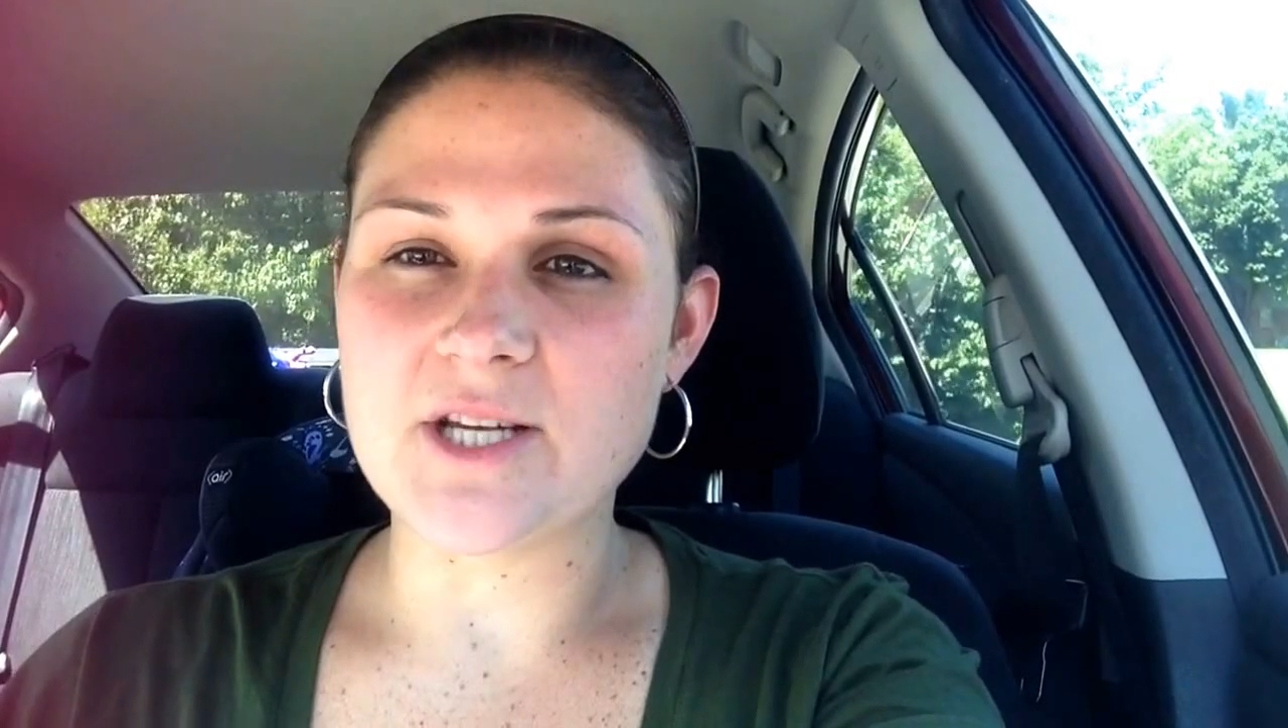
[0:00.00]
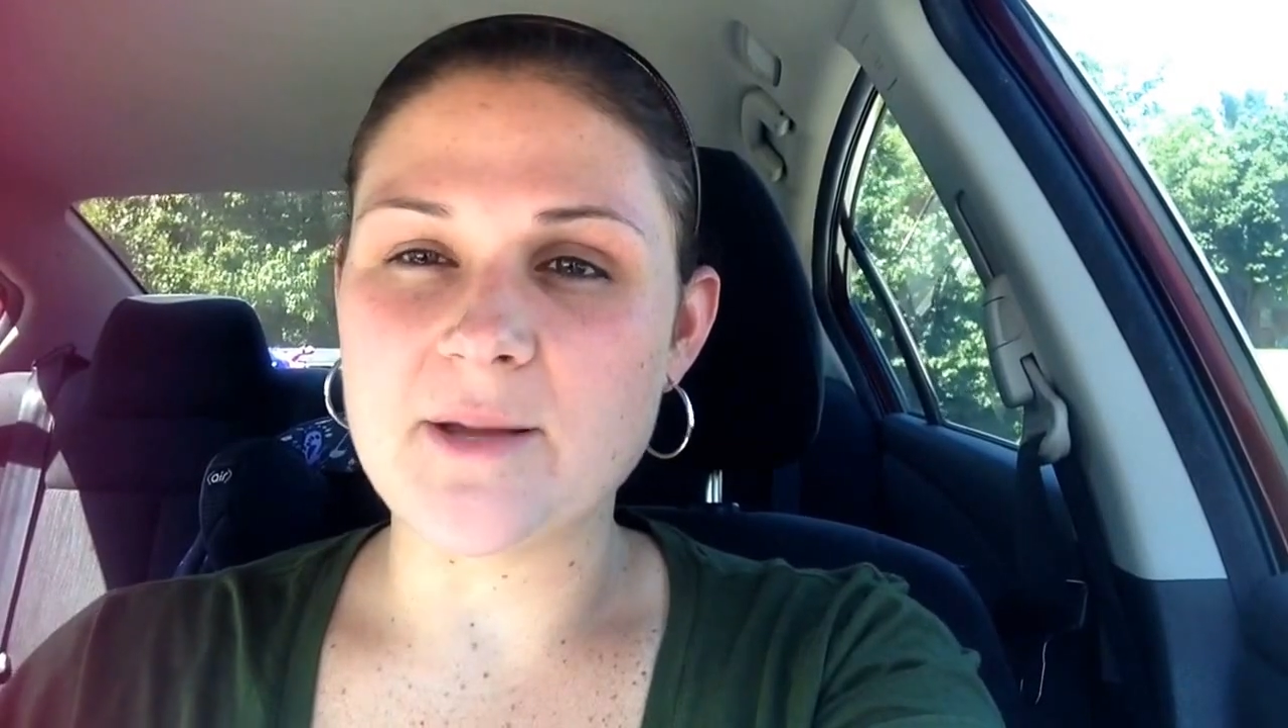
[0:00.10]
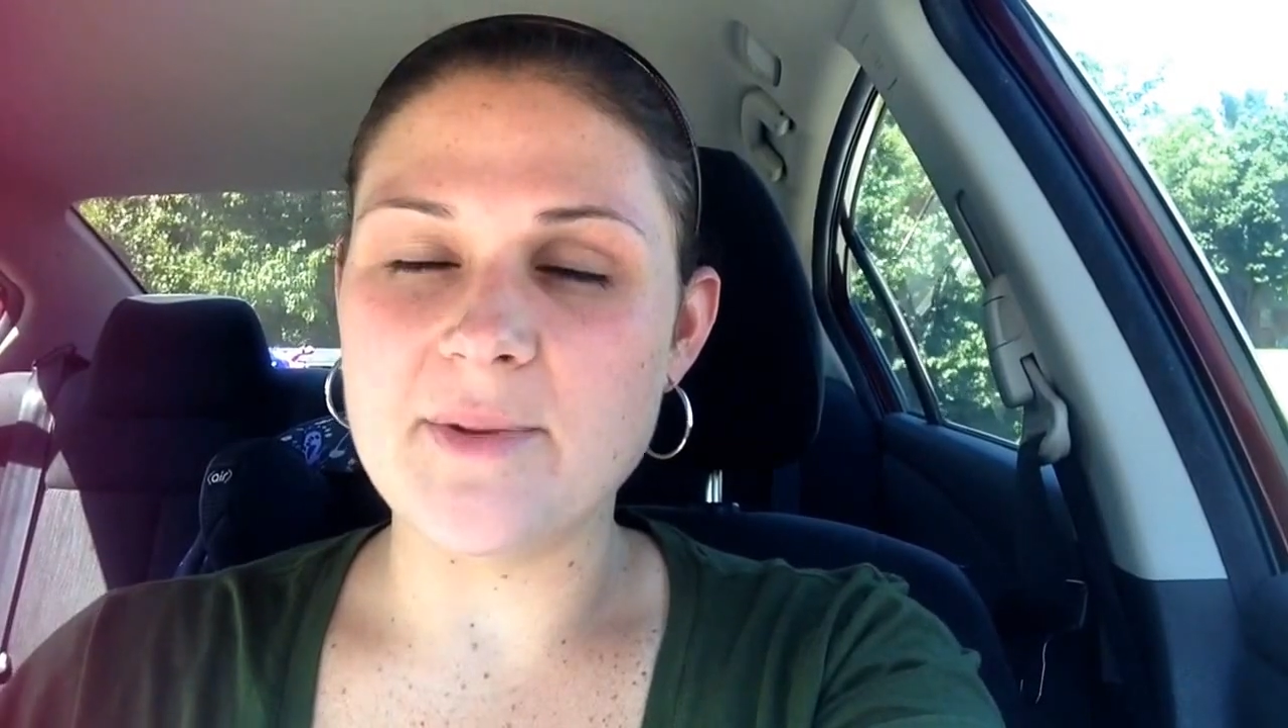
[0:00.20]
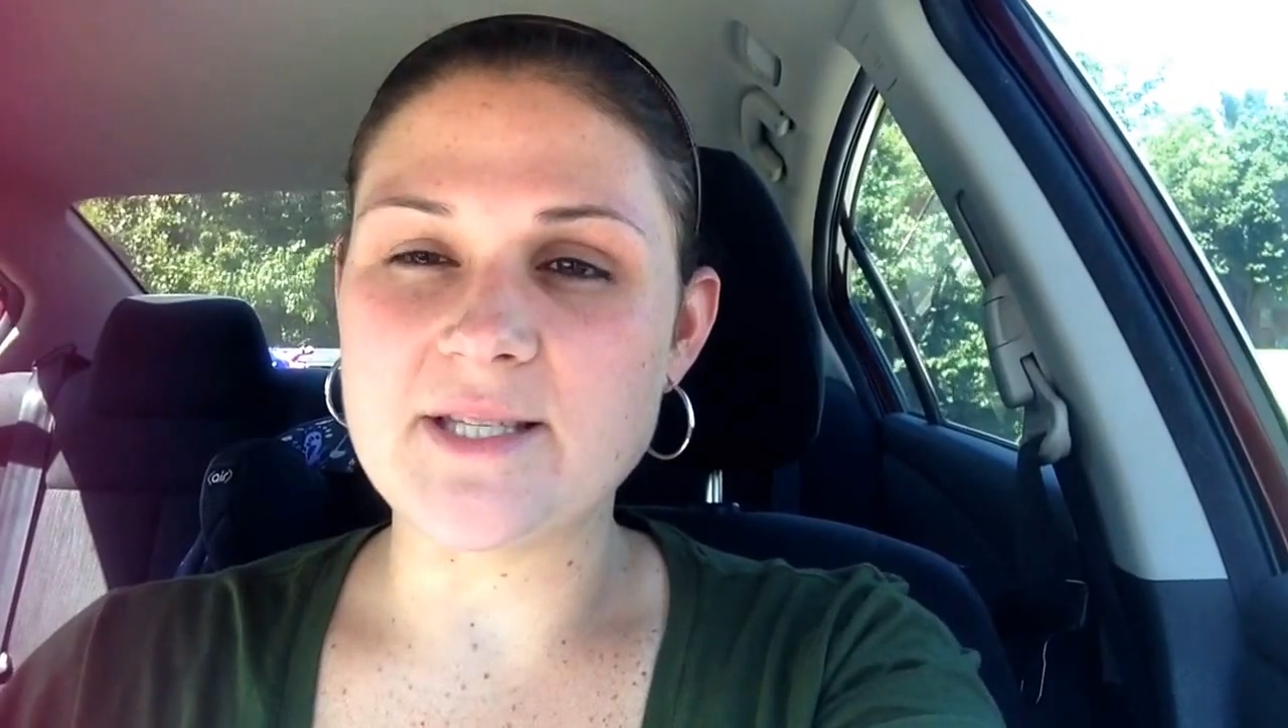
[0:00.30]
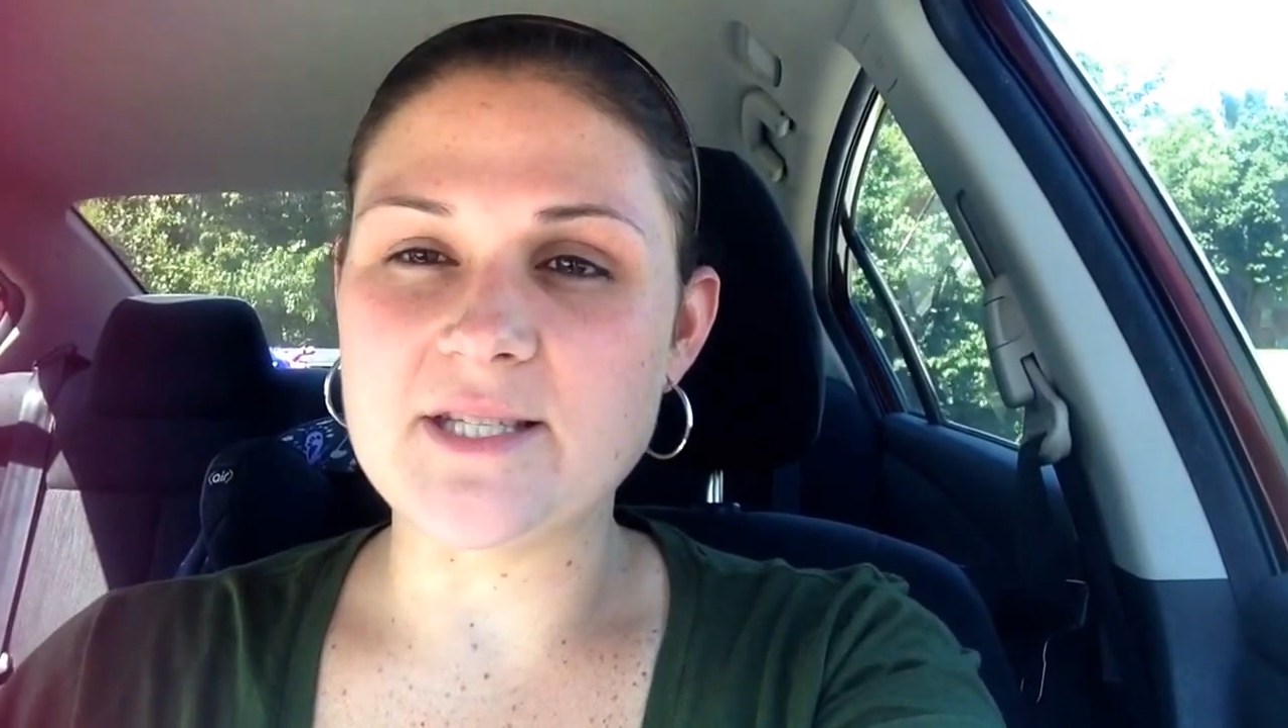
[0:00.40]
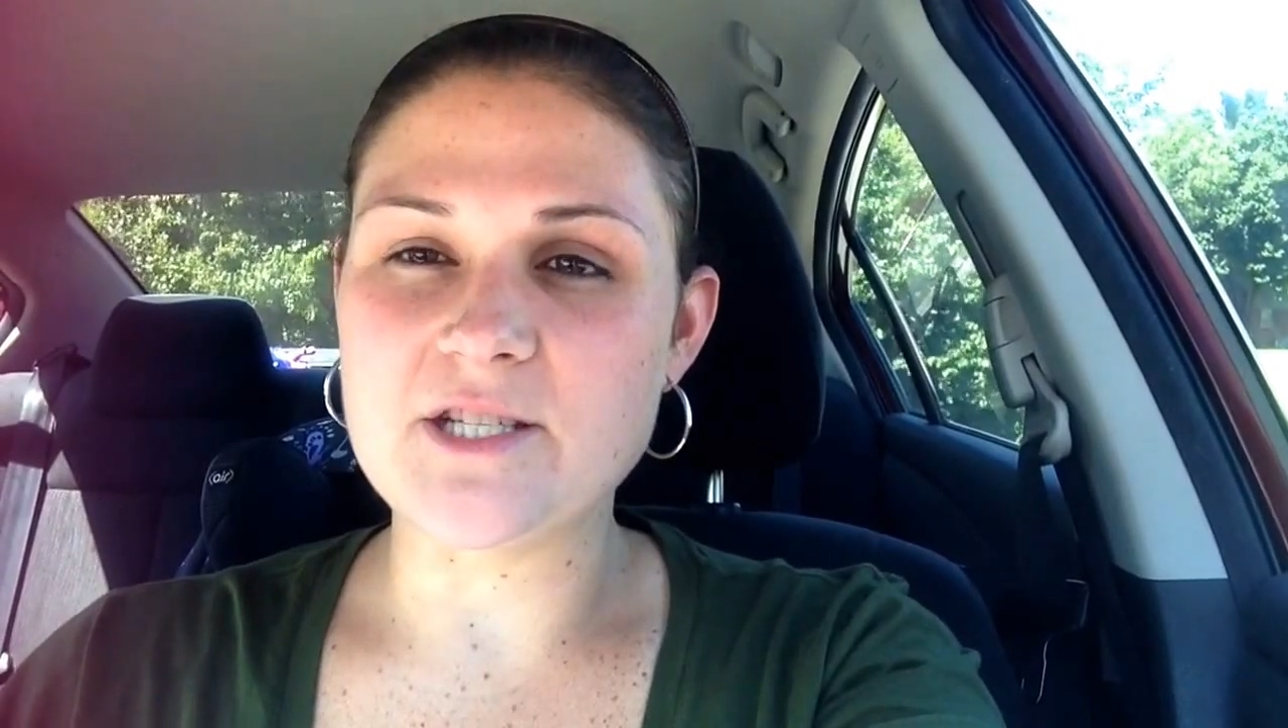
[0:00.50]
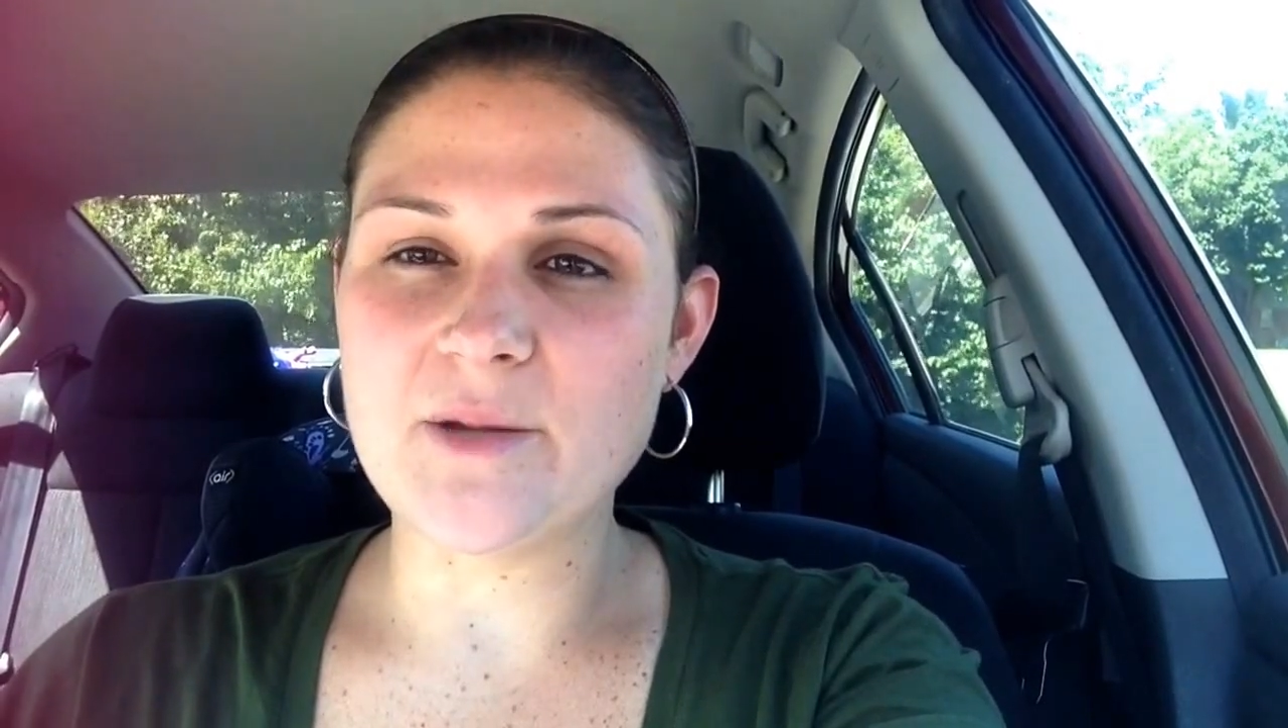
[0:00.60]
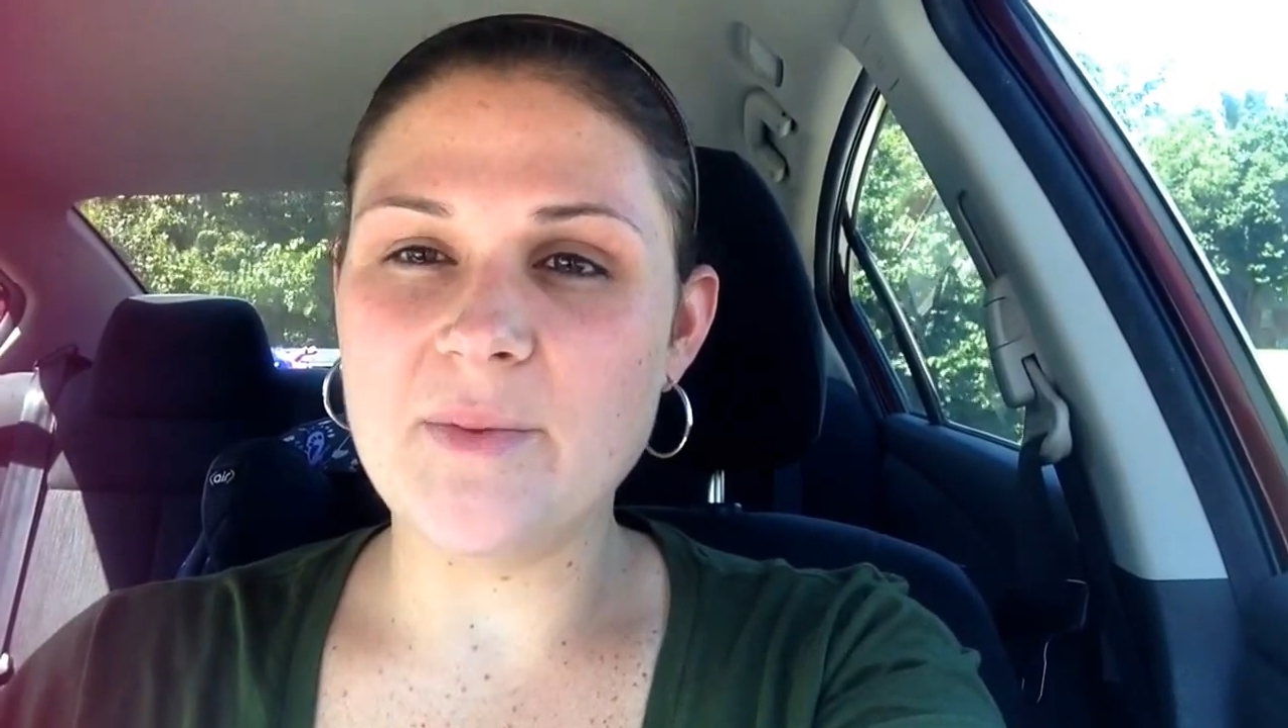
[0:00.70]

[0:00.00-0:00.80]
I message him,